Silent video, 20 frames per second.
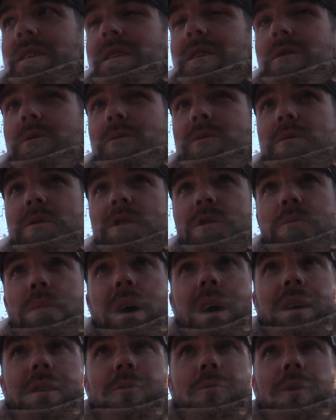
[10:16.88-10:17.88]
No
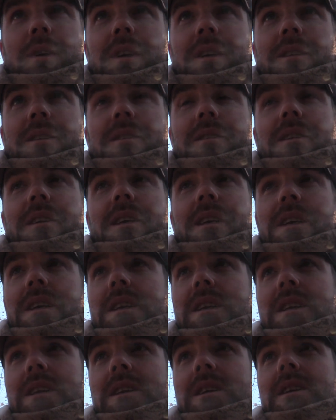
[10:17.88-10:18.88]
spots where it
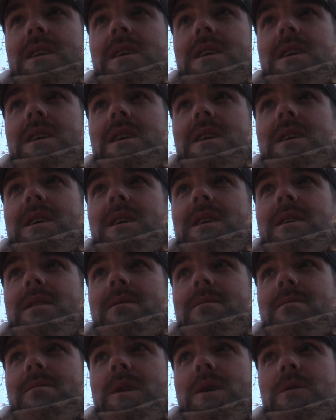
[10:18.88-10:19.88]
slid
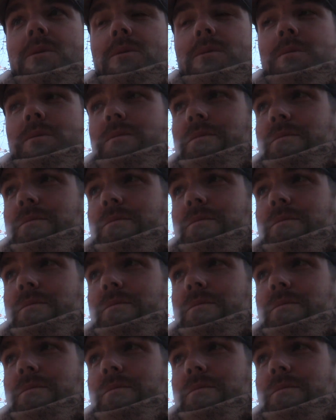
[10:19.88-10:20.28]
no